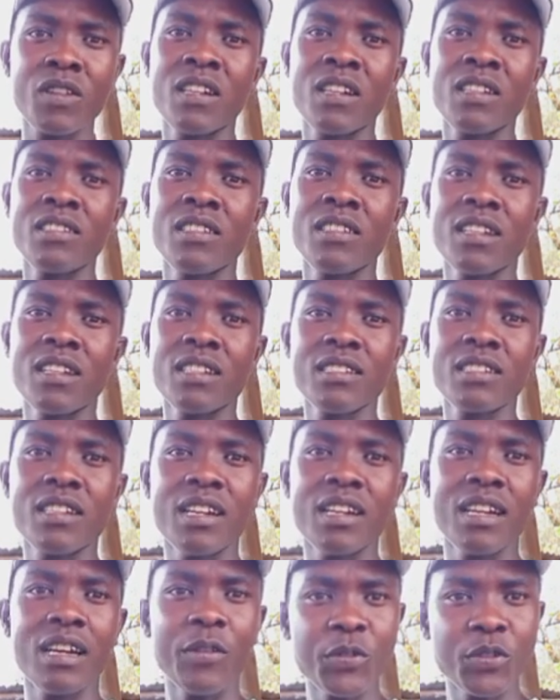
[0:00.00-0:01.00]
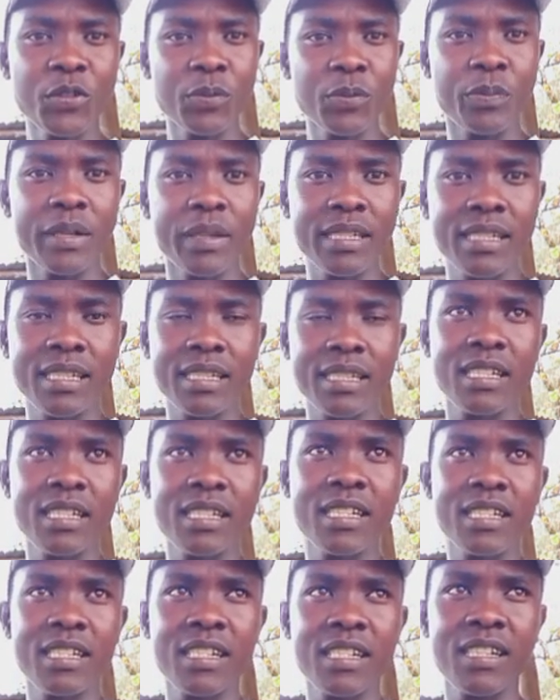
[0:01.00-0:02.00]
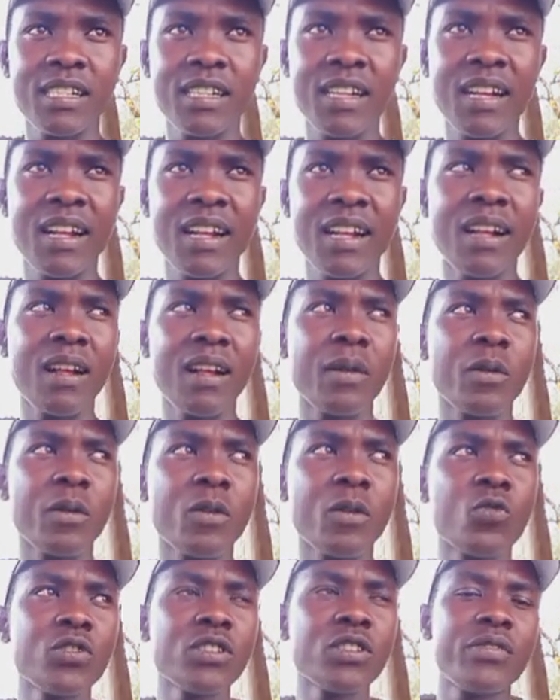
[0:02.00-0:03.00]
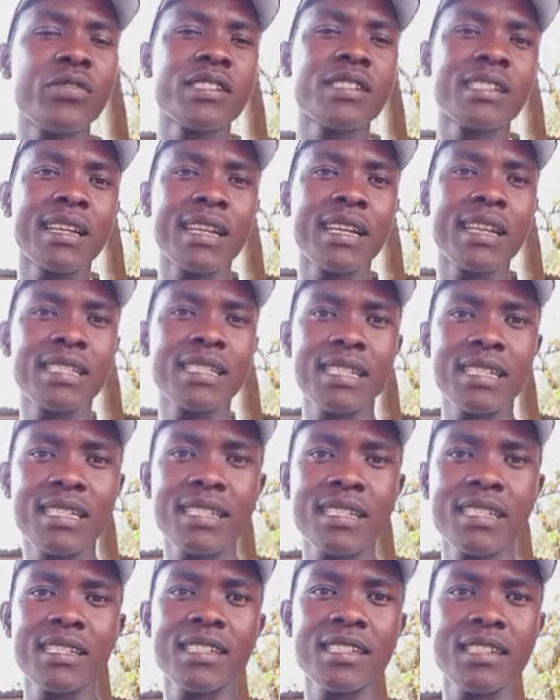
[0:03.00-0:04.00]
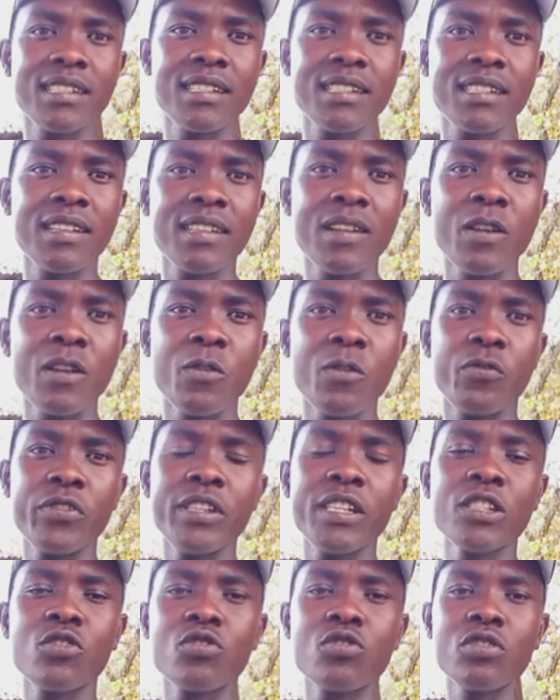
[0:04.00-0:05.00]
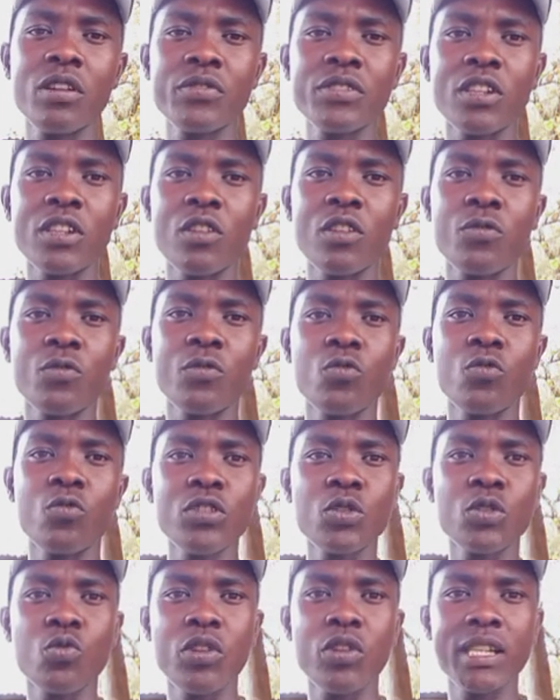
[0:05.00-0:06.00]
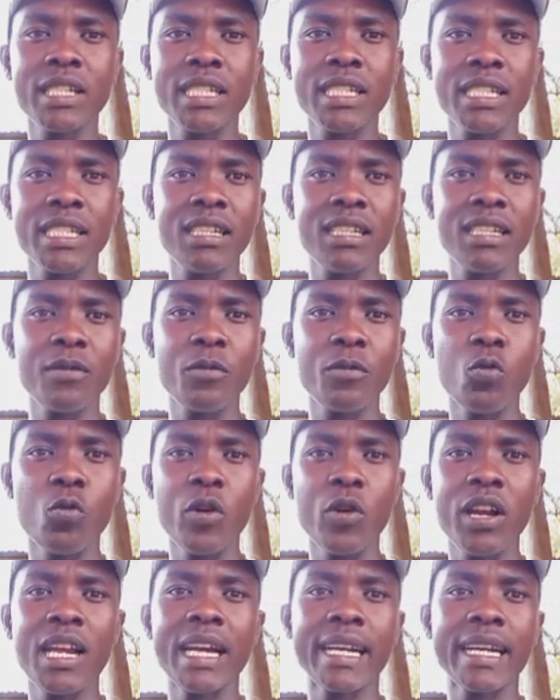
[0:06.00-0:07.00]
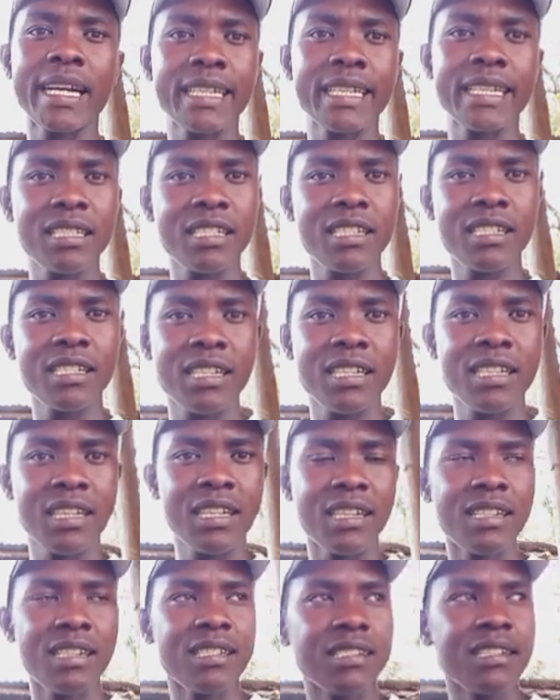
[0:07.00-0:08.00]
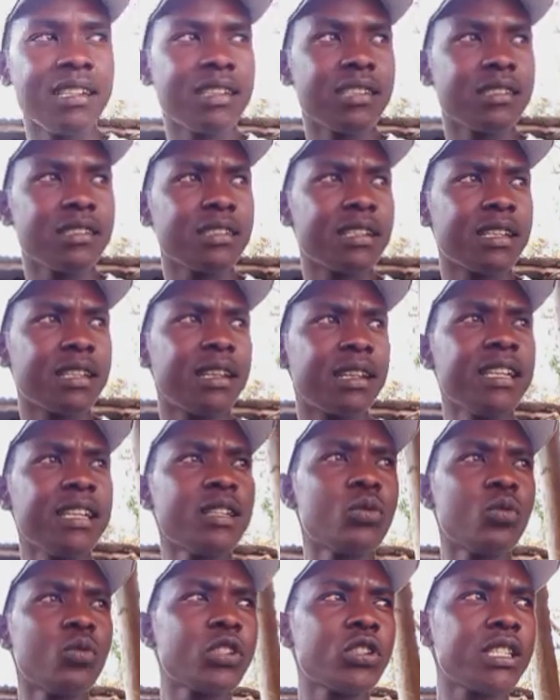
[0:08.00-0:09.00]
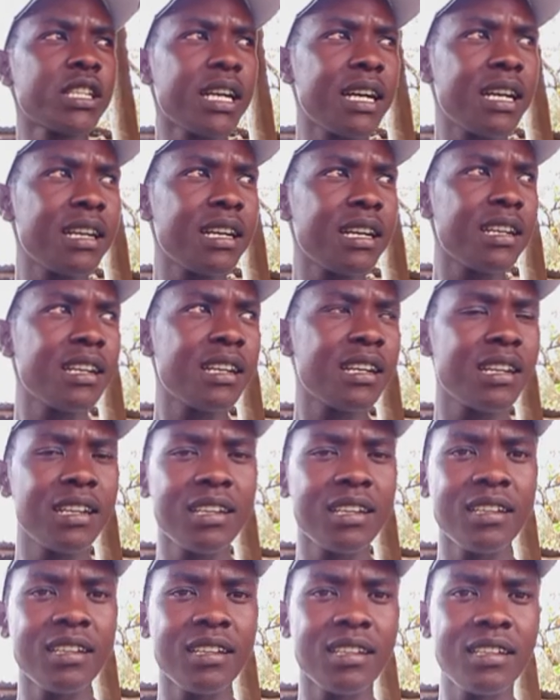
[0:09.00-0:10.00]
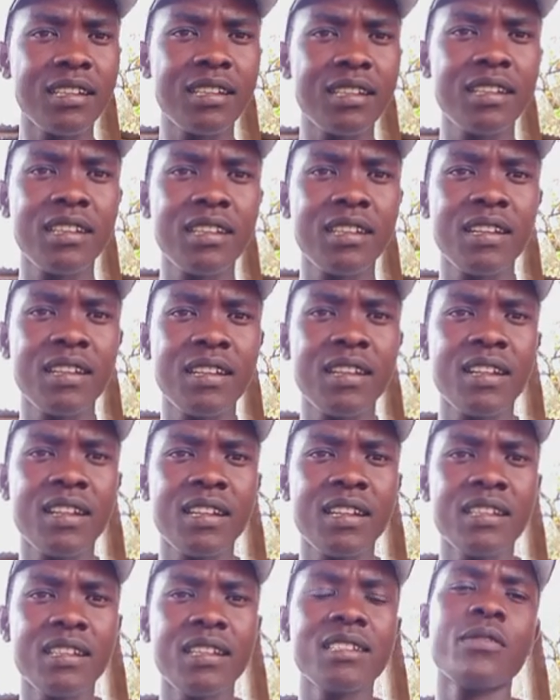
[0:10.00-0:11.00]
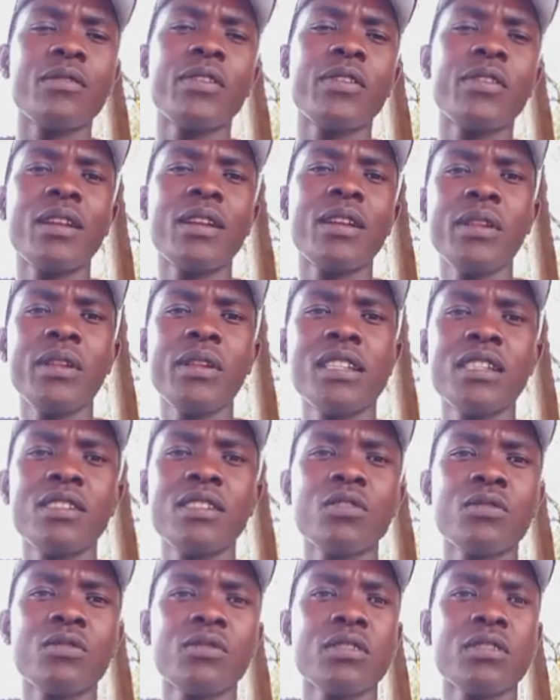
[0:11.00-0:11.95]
There is enough space, good ventilation, feeding troughs are of good quality, well arranged. There is clean water. Huh? There's availability of